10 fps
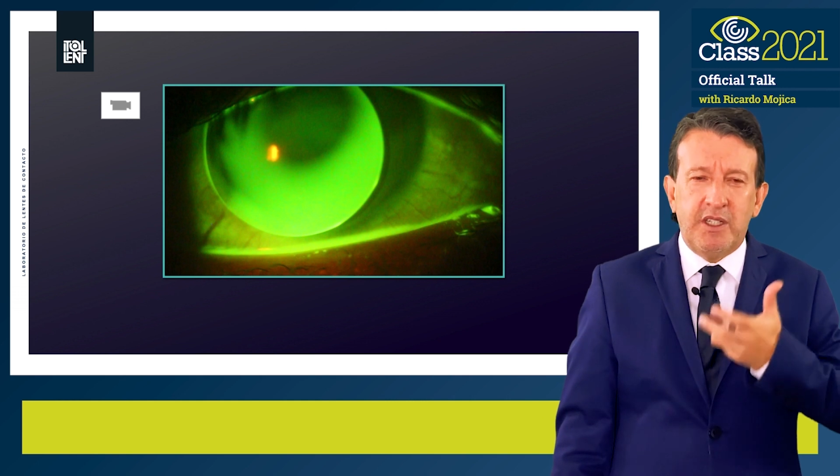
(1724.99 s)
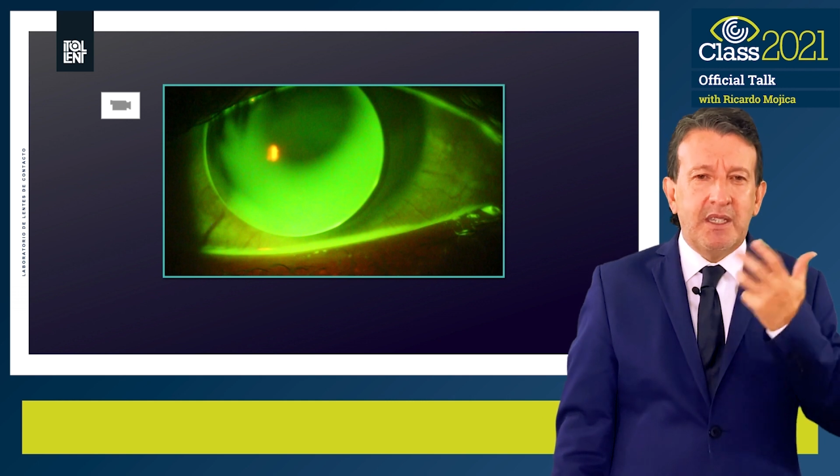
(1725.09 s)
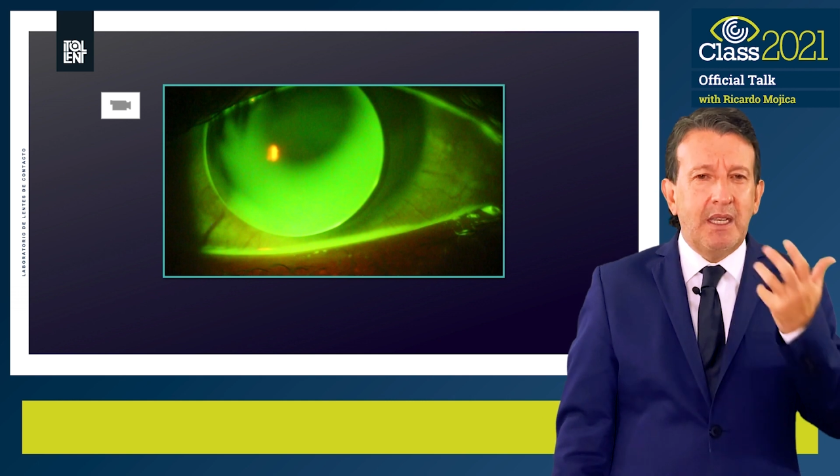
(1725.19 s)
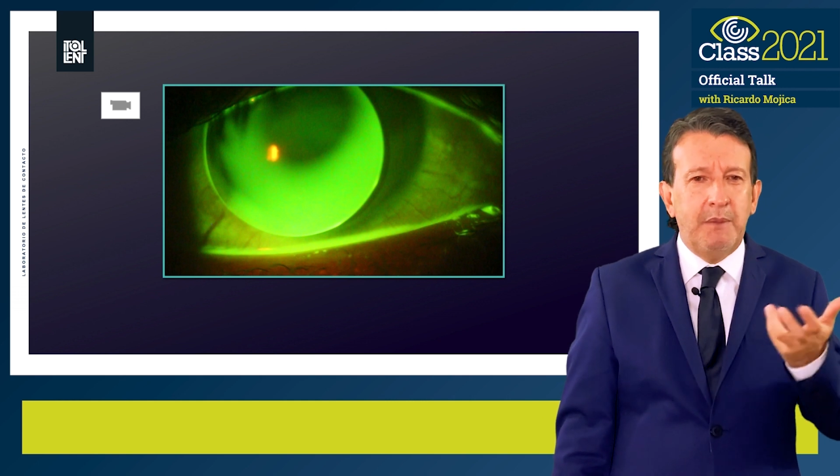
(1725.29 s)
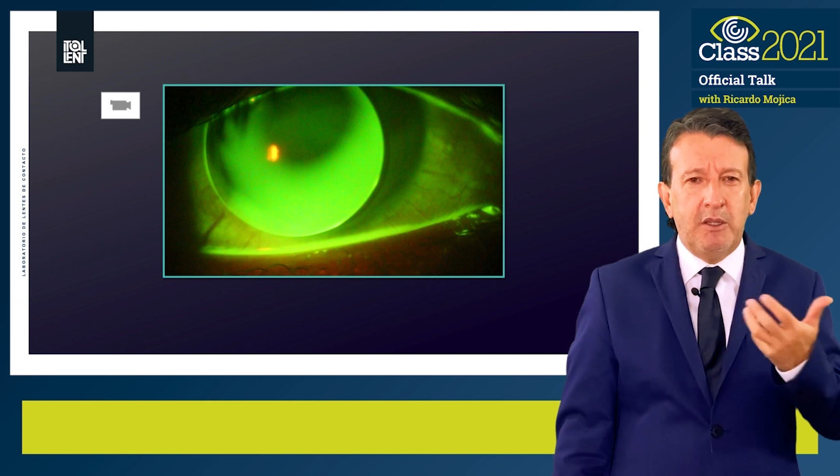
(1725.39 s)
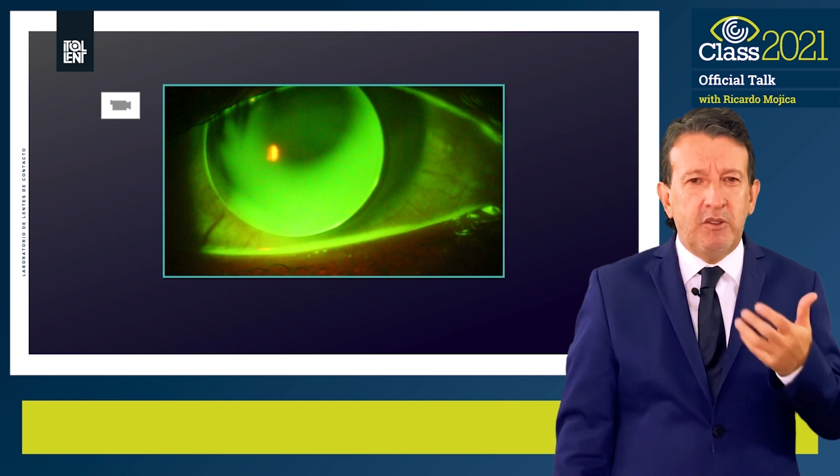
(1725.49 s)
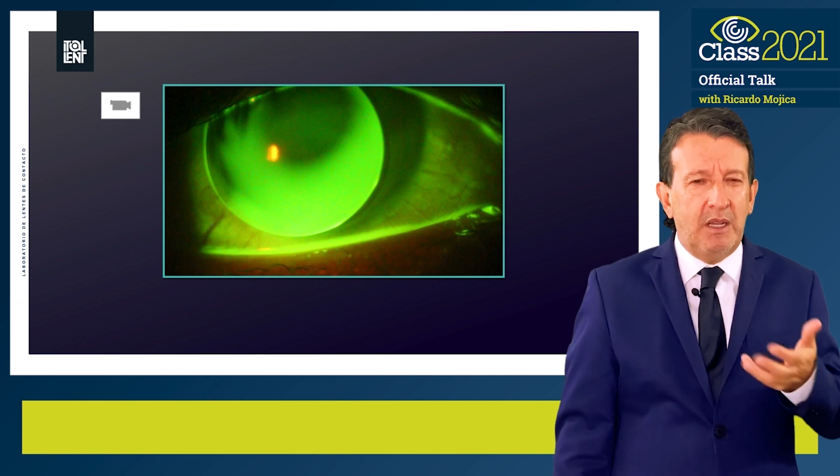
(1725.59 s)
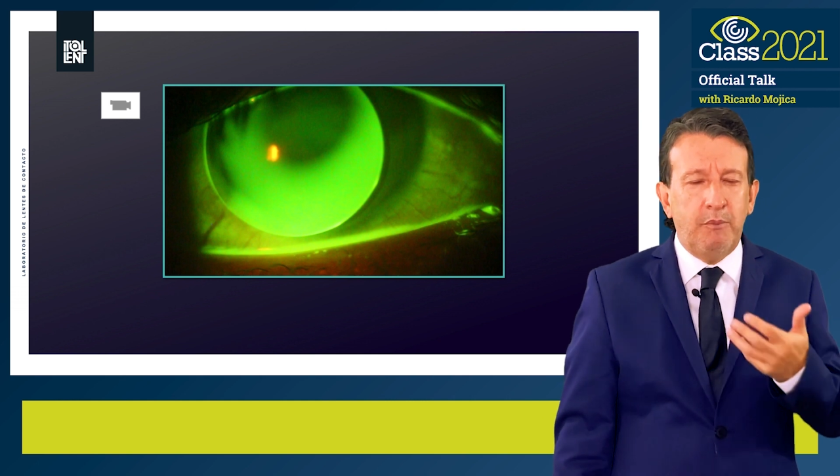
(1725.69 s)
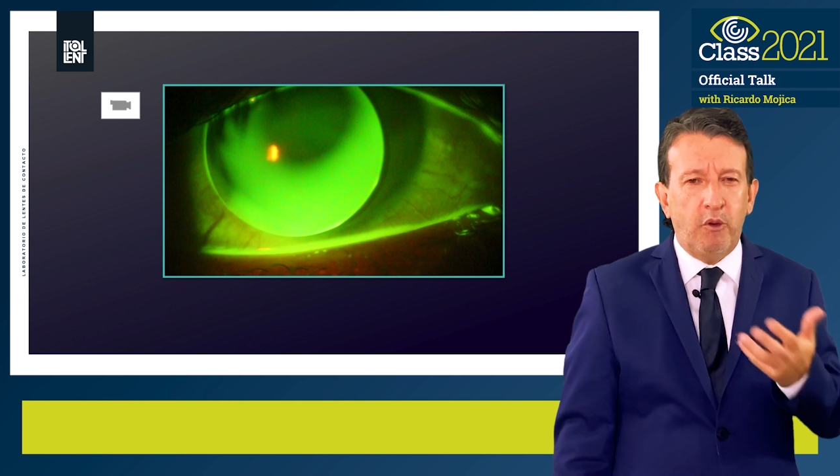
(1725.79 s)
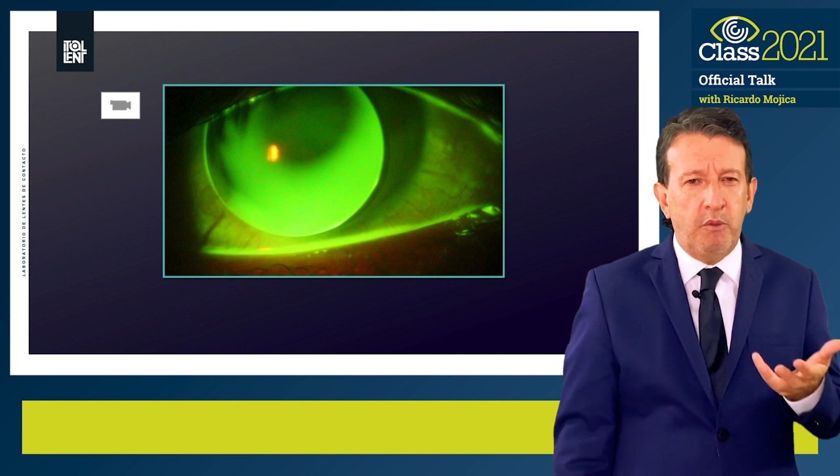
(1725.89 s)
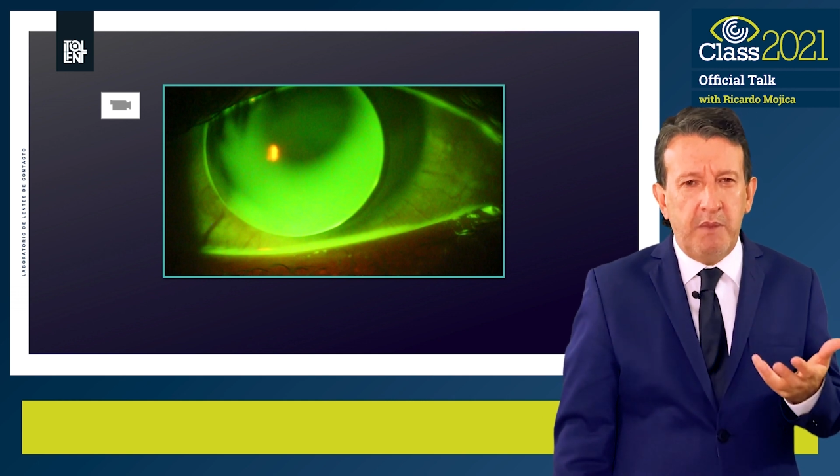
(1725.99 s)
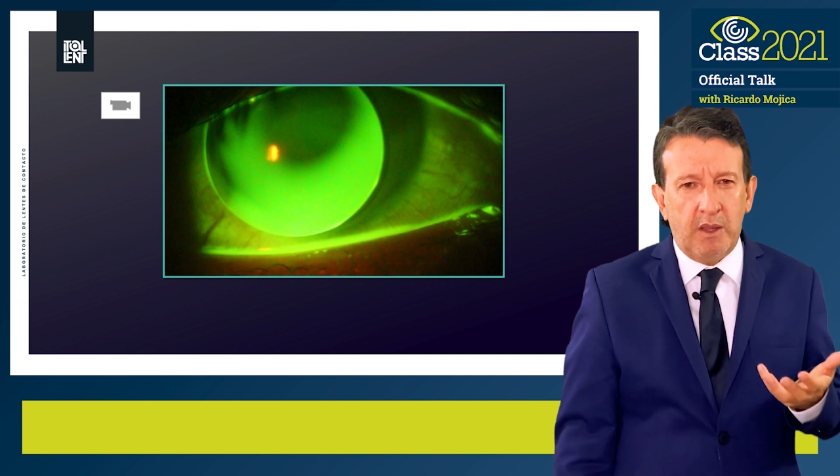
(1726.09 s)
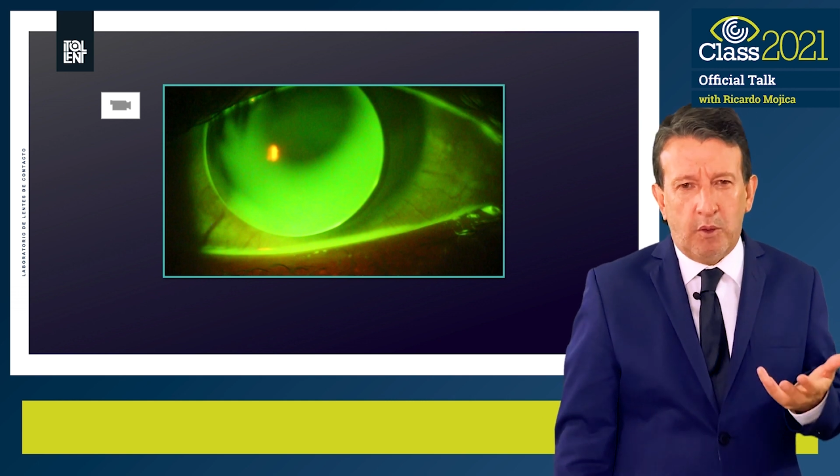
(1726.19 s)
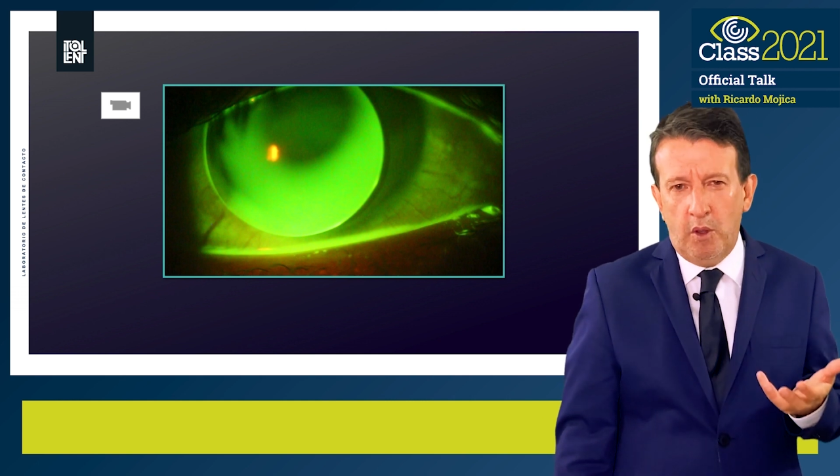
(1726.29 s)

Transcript: or that it is curved.